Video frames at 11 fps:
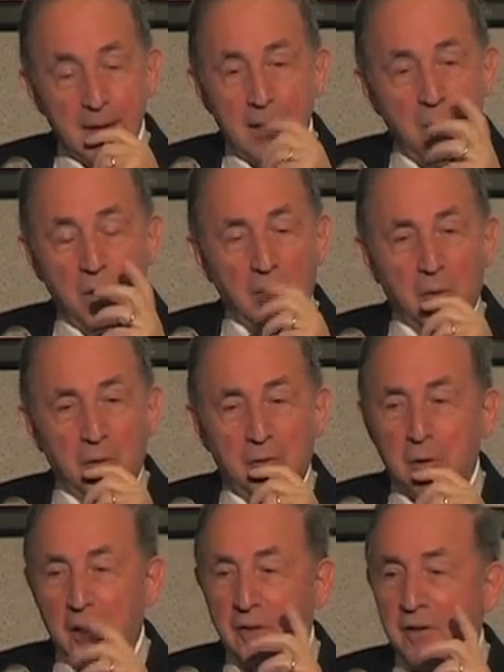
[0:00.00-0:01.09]
World War
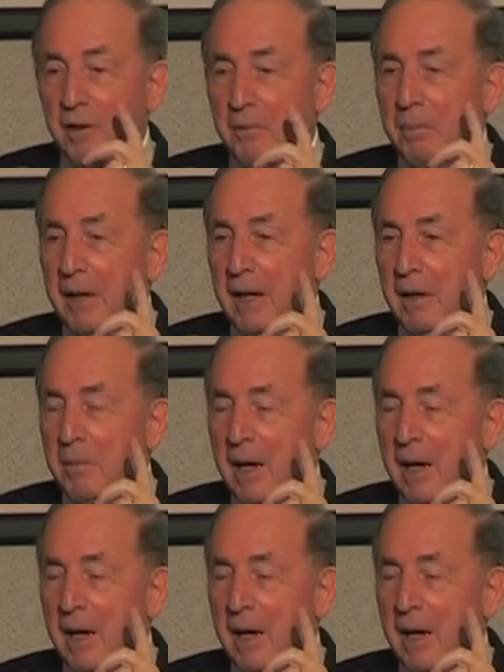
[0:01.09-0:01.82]
IV is not played